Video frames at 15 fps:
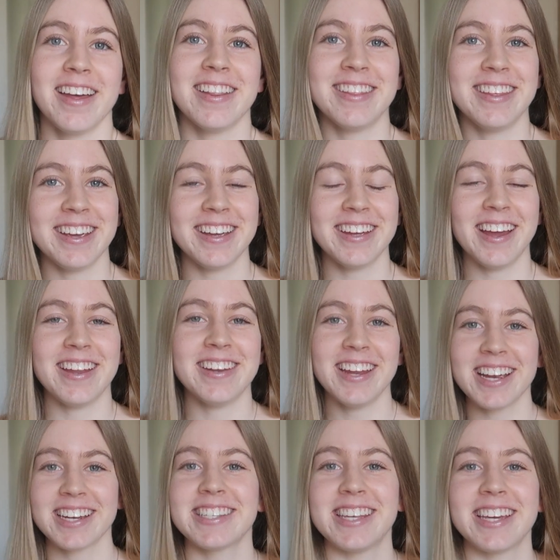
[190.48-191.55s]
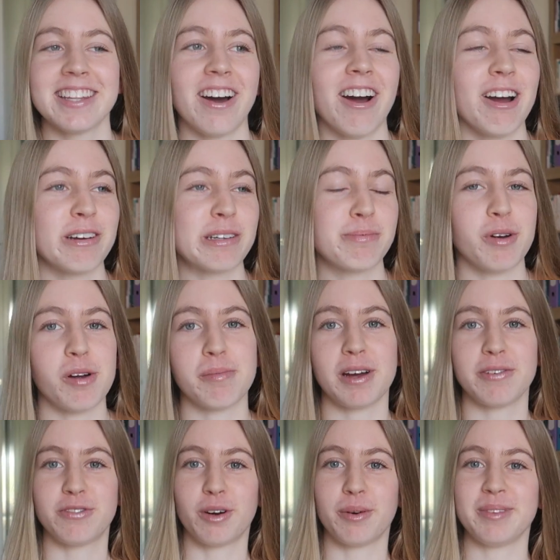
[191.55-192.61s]
the next thing that I always put on my
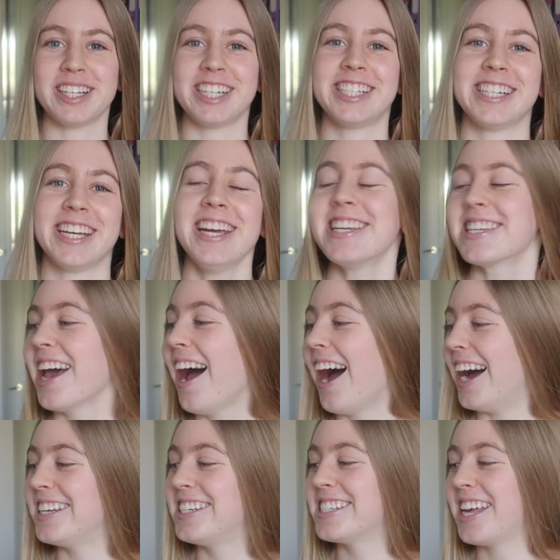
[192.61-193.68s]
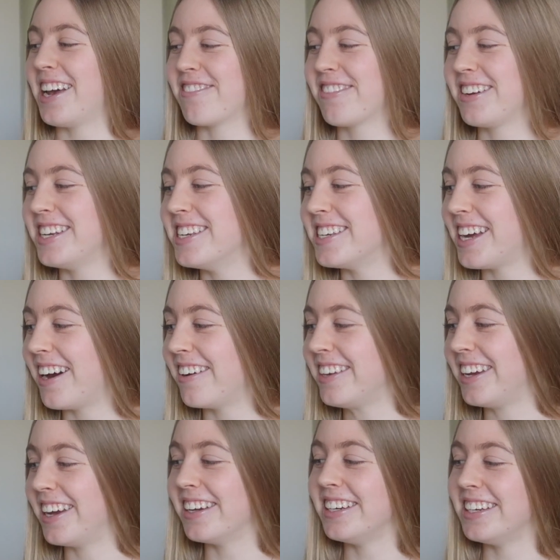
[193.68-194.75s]
formula sheet, I just have written down
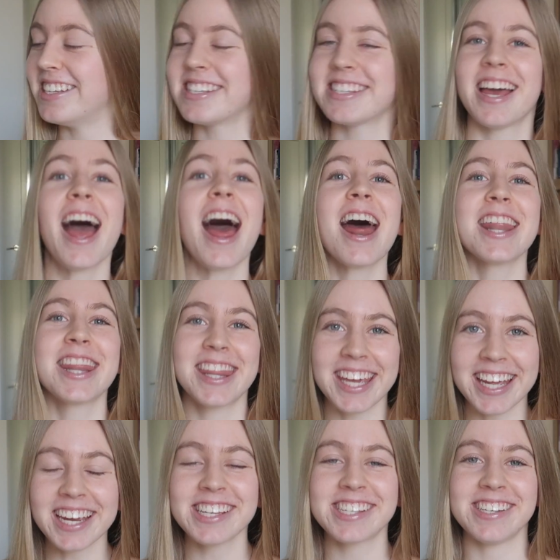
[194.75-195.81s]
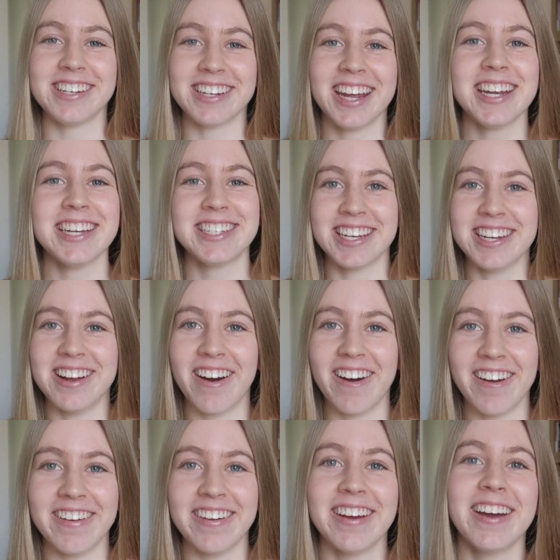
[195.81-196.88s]
here, is things you need to
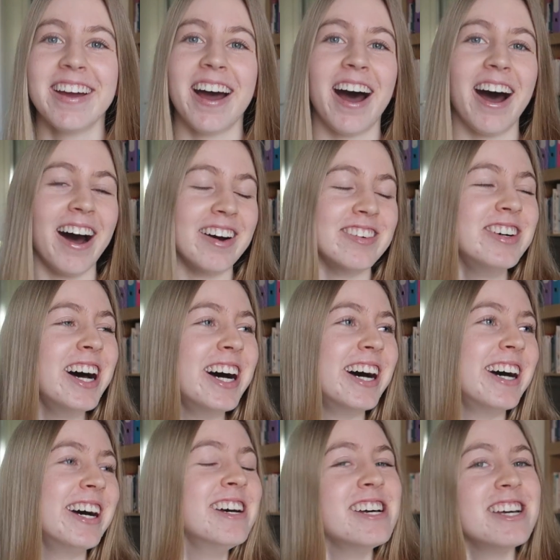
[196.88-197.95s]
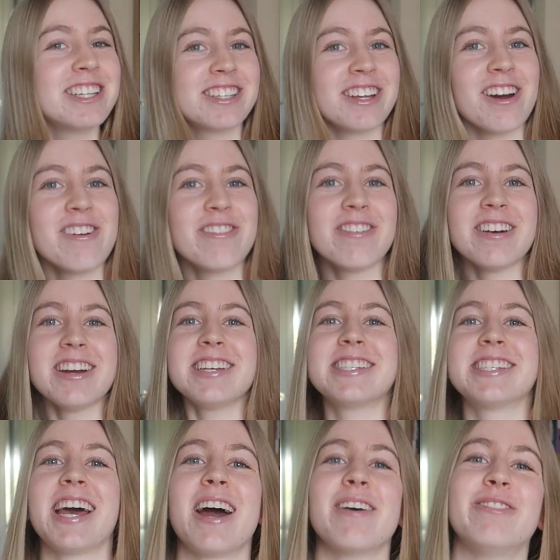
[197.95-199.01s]
know. So for
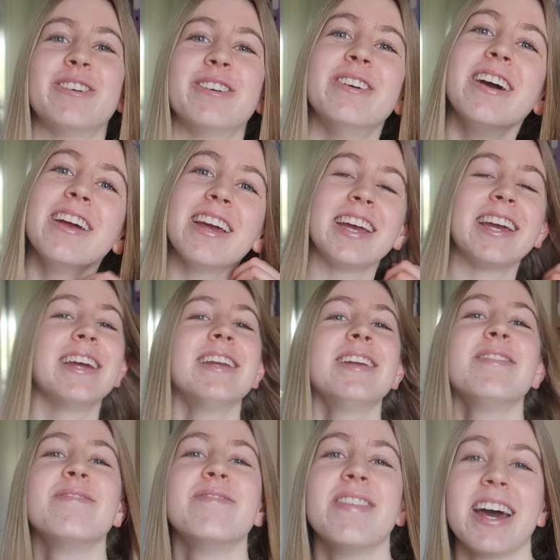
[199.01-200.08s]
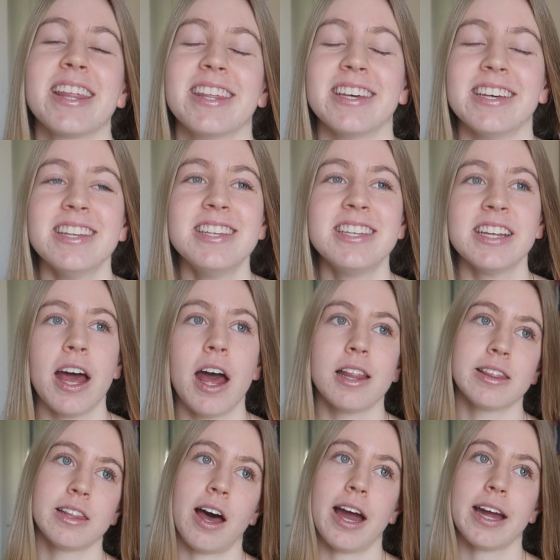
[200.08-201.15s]
example, in methods,
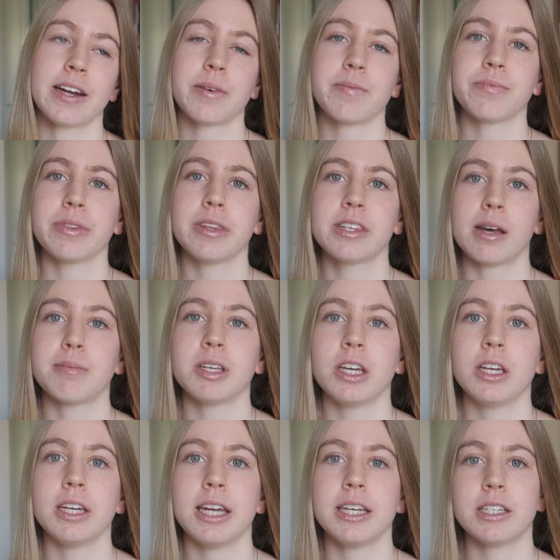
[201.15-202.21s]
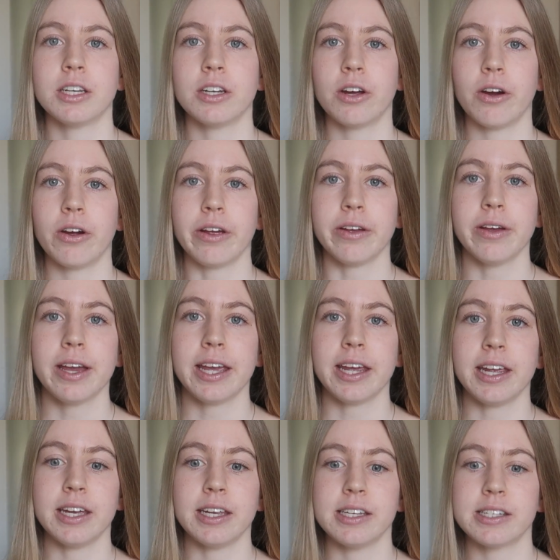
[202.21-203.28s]
like something you need to know
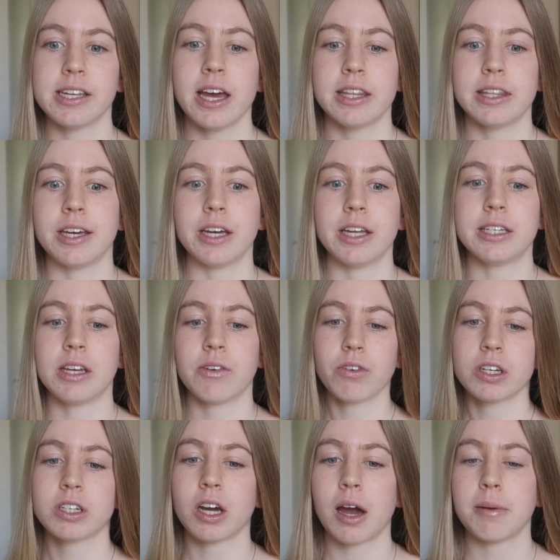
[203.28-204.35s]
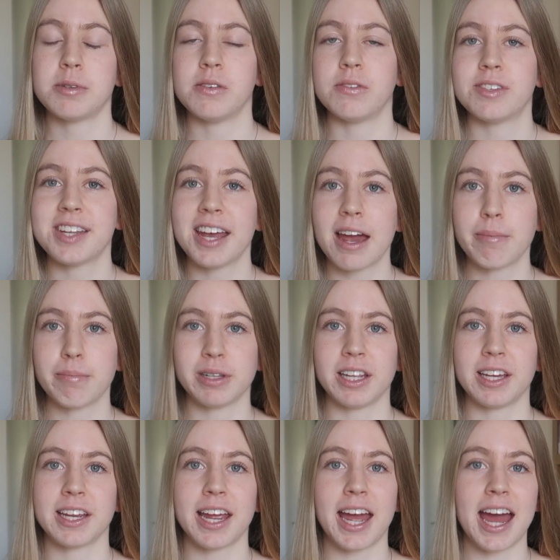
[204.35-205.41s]
is the different types of
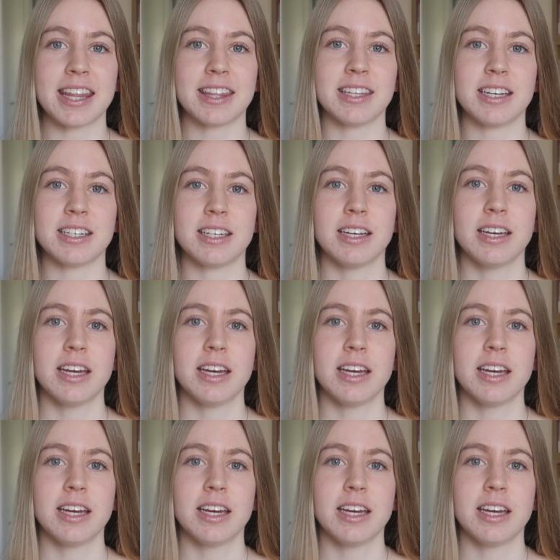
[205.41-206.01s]
sampling and the